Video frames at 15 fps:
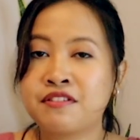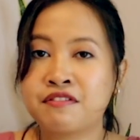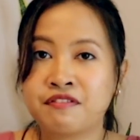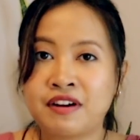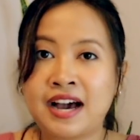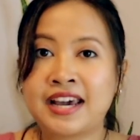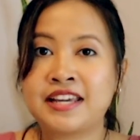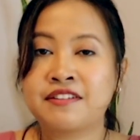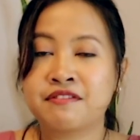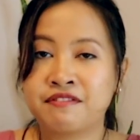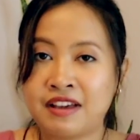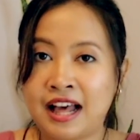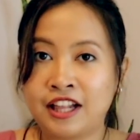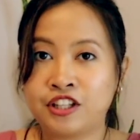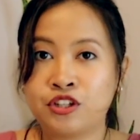find
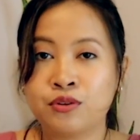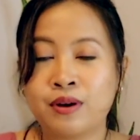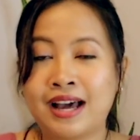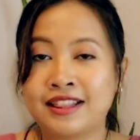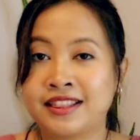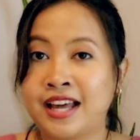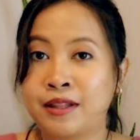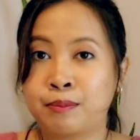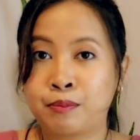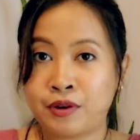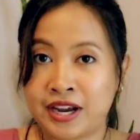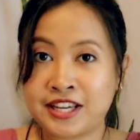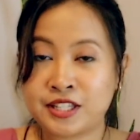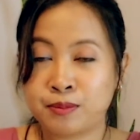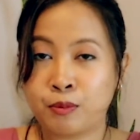value at that
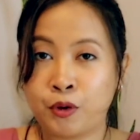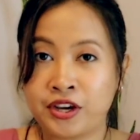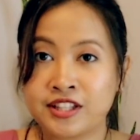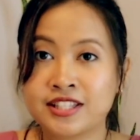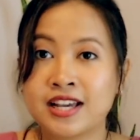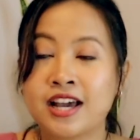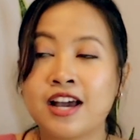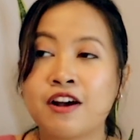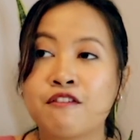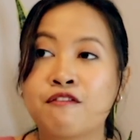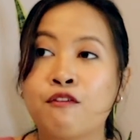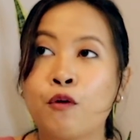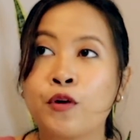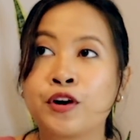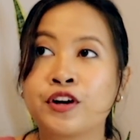price point
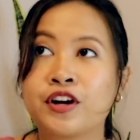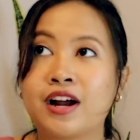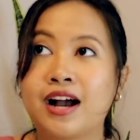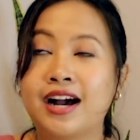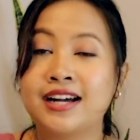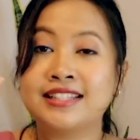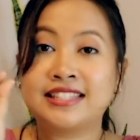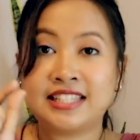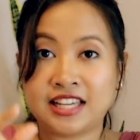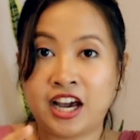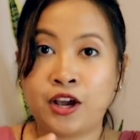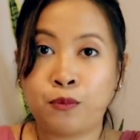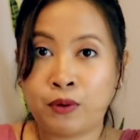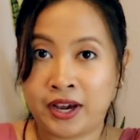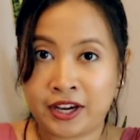for a
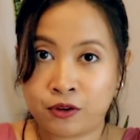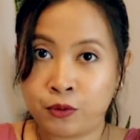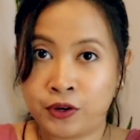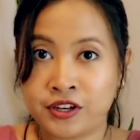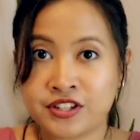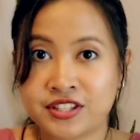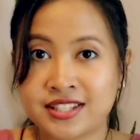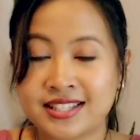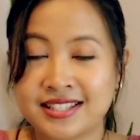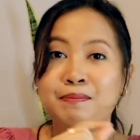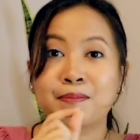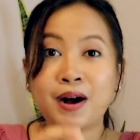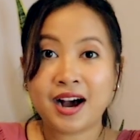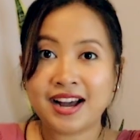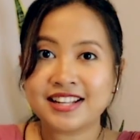DIY course.
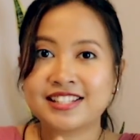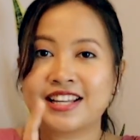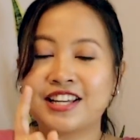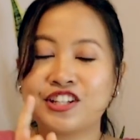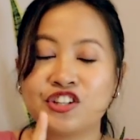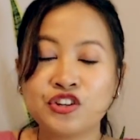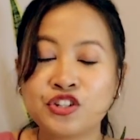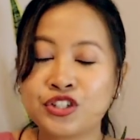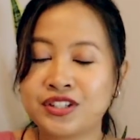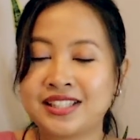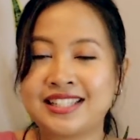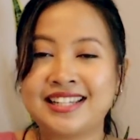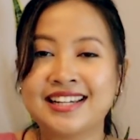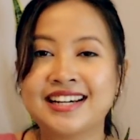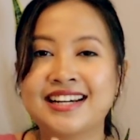But
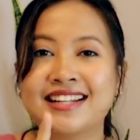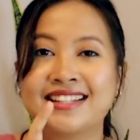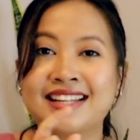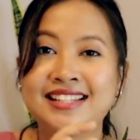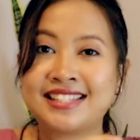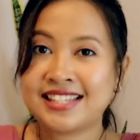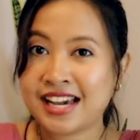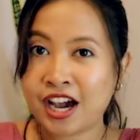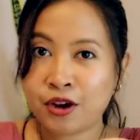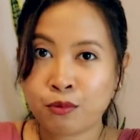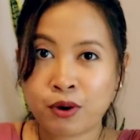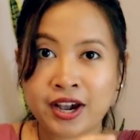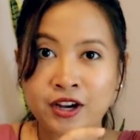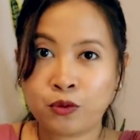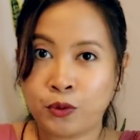usually the
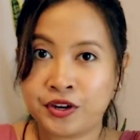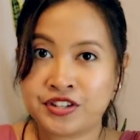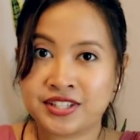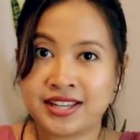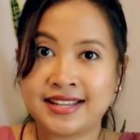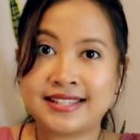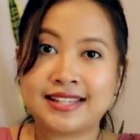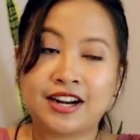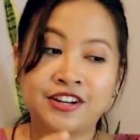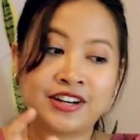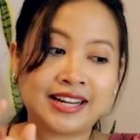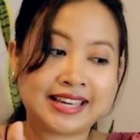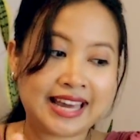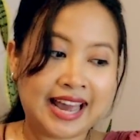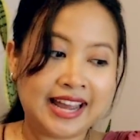DIY courses are
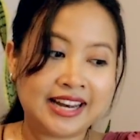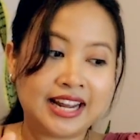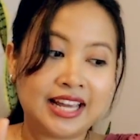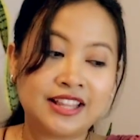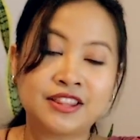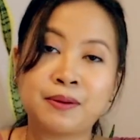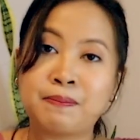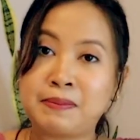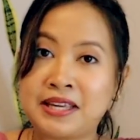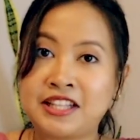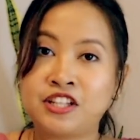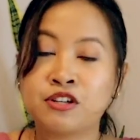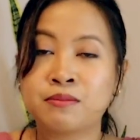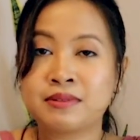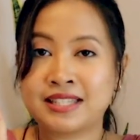again in the
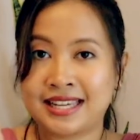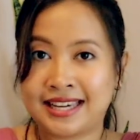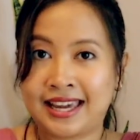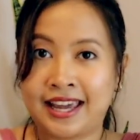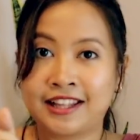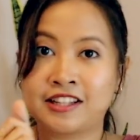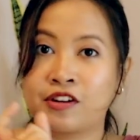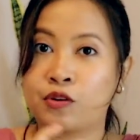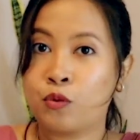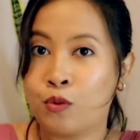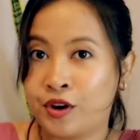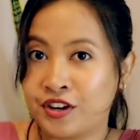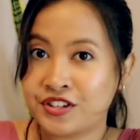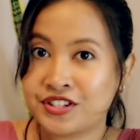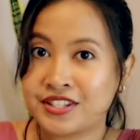medium ticket
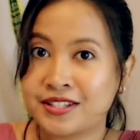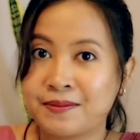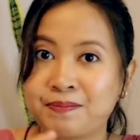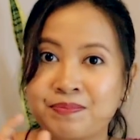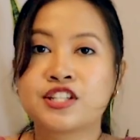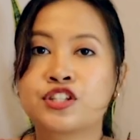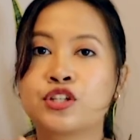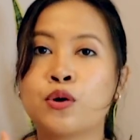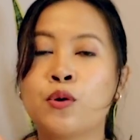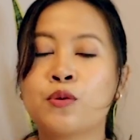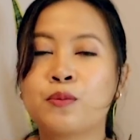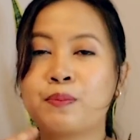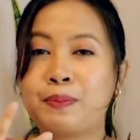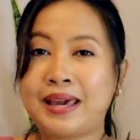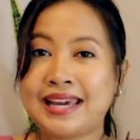course. So
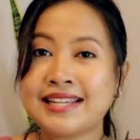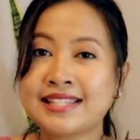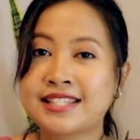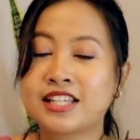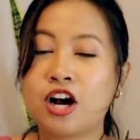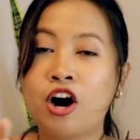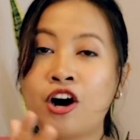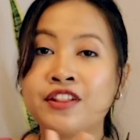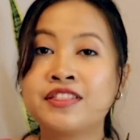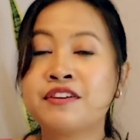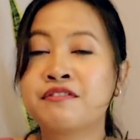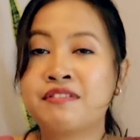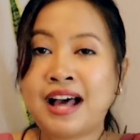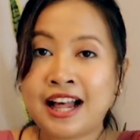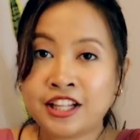based on the
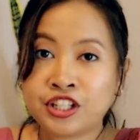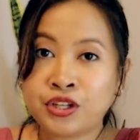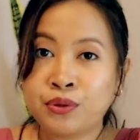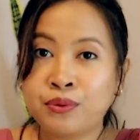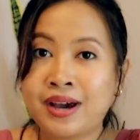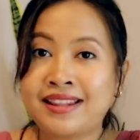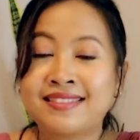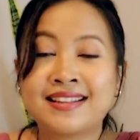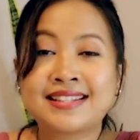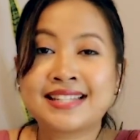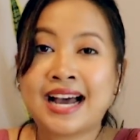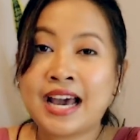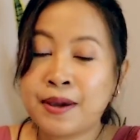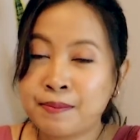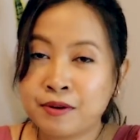value and the
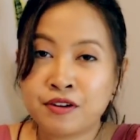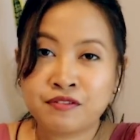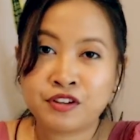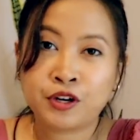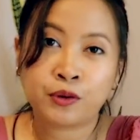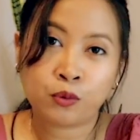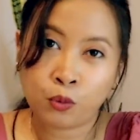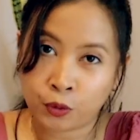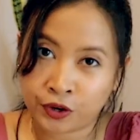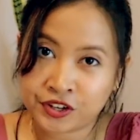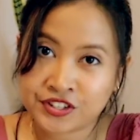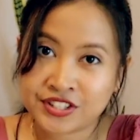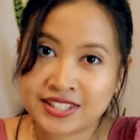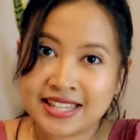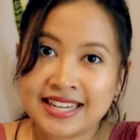type of your
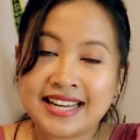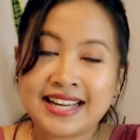course,